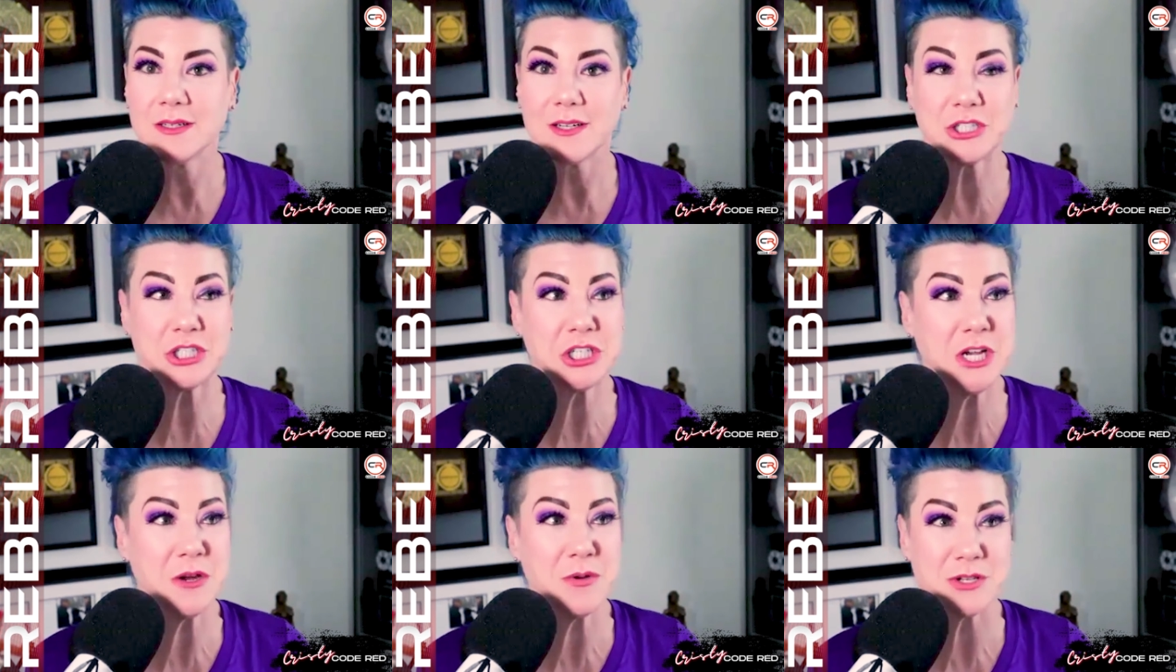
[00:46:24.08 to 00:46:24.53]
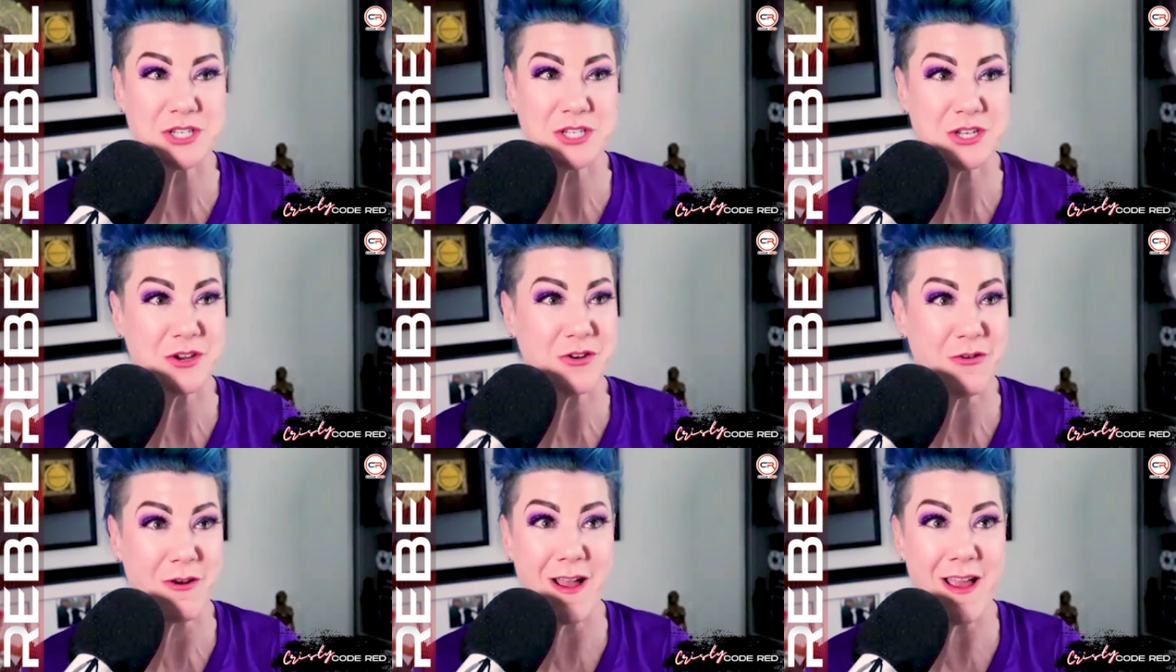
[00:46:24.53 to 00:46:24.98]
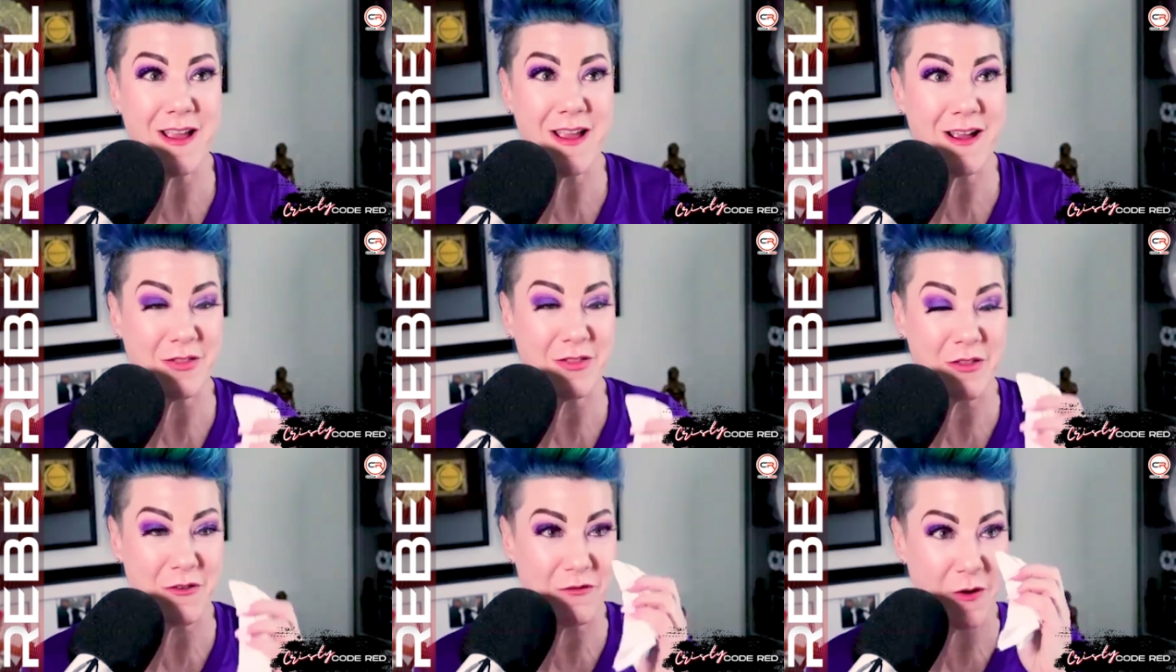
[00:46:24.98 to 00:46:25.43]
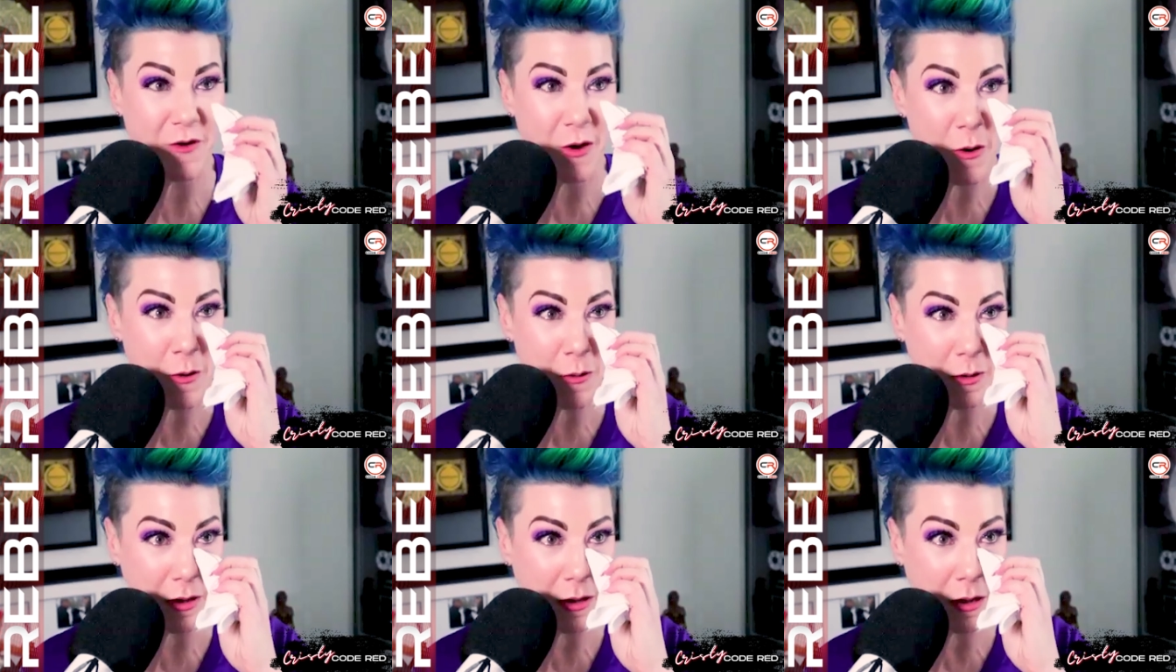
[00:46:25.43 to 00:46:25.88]
she was crying on the
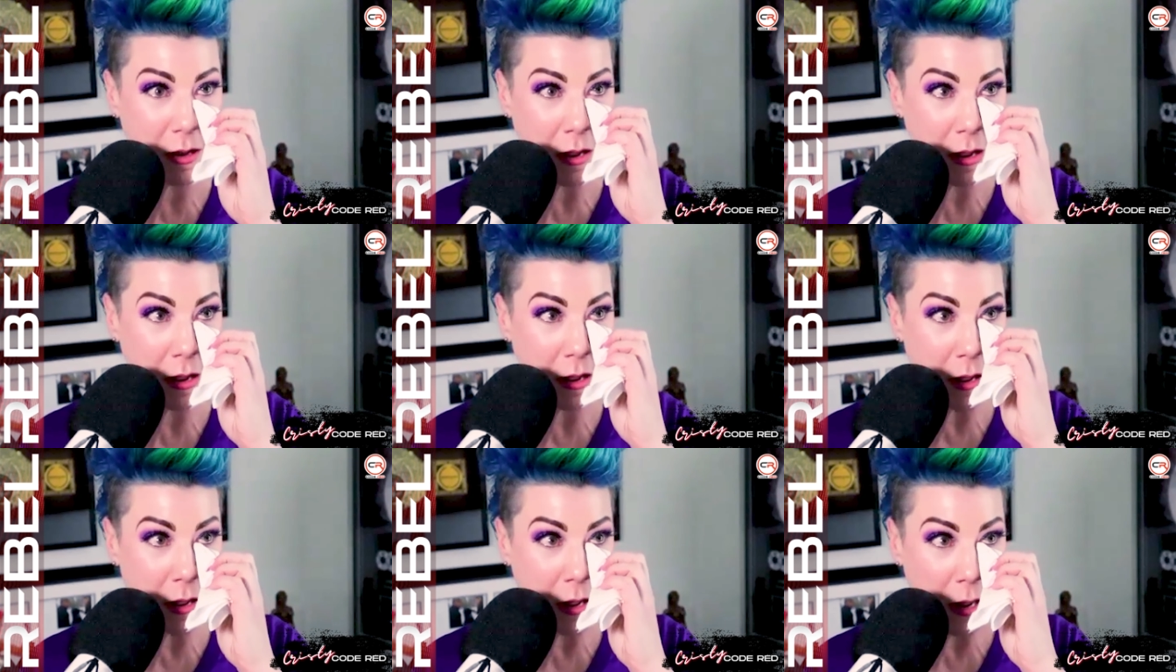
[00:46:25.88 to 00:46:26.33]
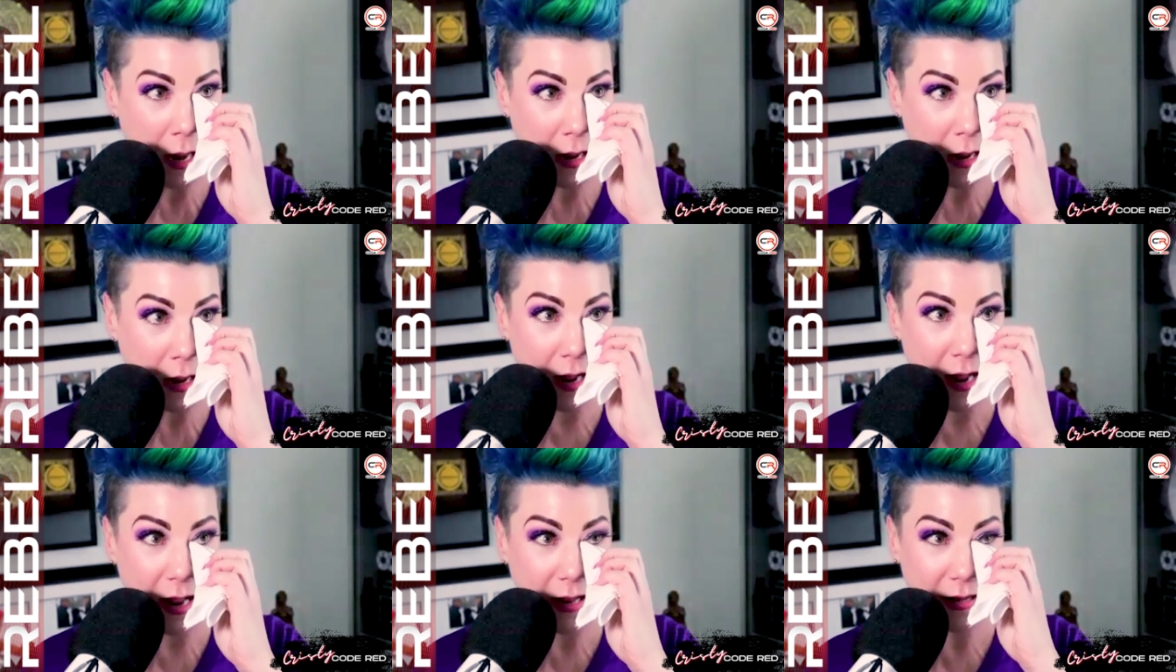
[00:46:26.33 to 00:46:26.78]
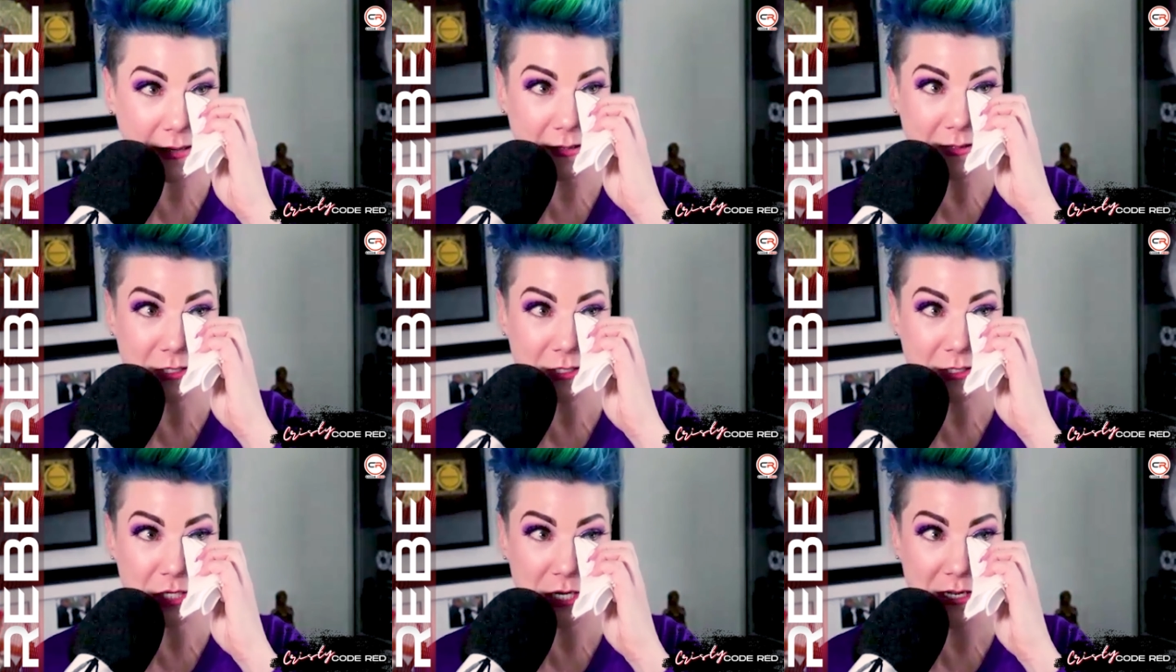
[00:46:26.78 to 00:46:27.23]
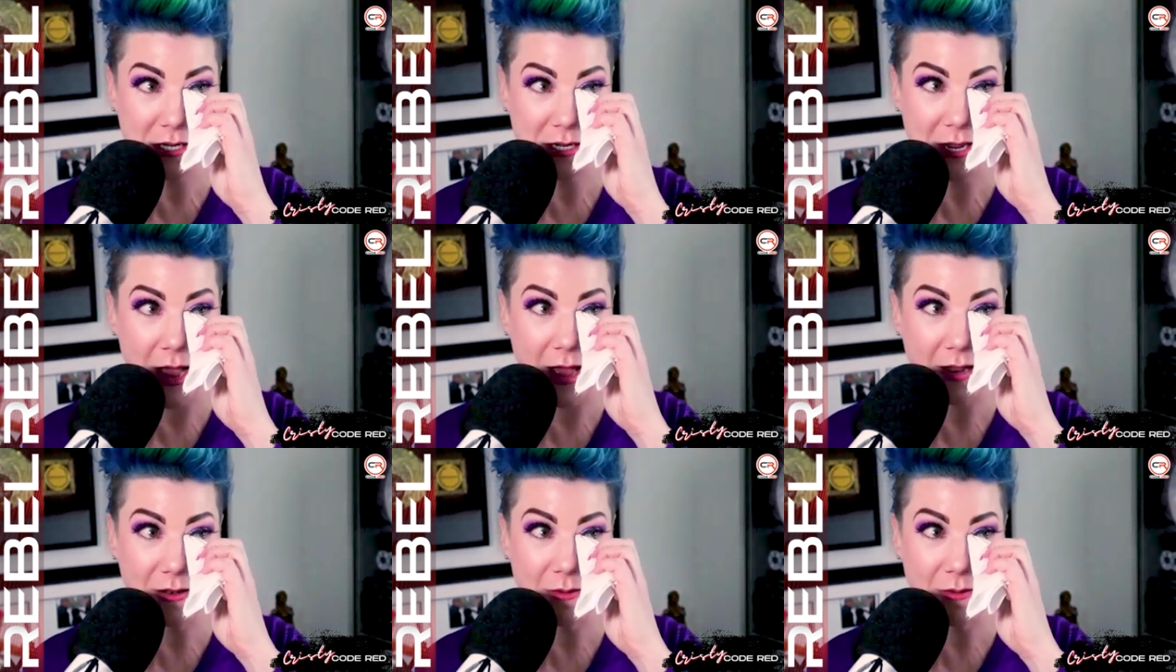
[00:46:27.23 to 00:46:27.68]
phone and I she had
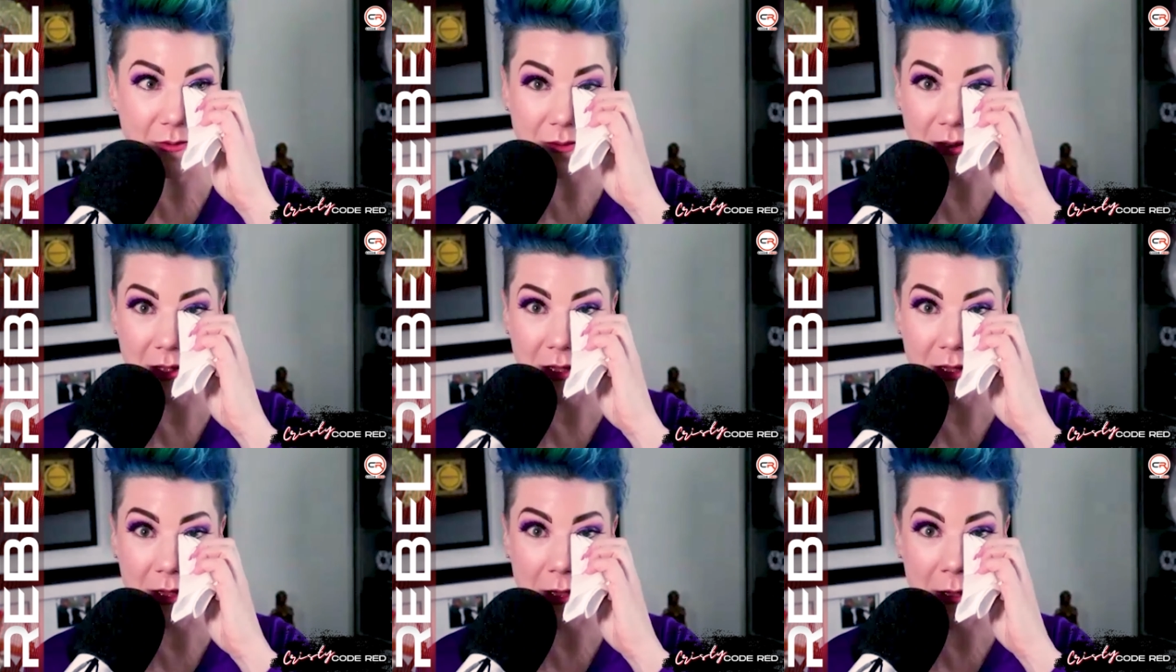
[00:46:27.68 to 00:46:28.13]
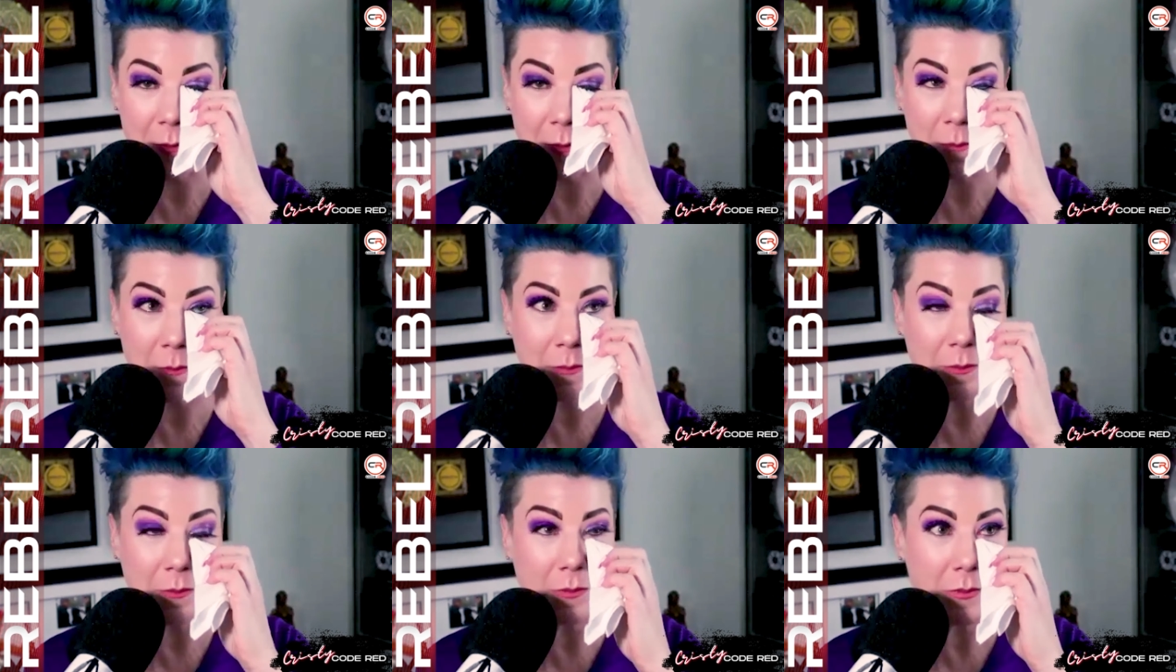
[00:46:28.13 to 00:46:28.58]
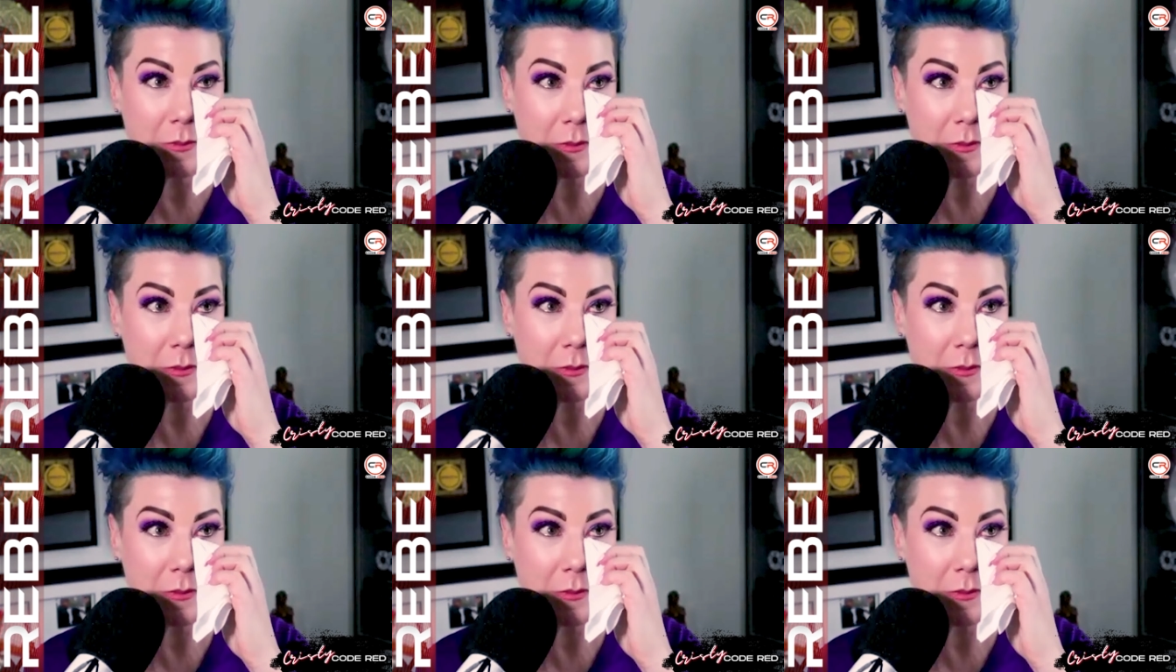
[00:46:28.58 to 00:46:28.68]
gotten um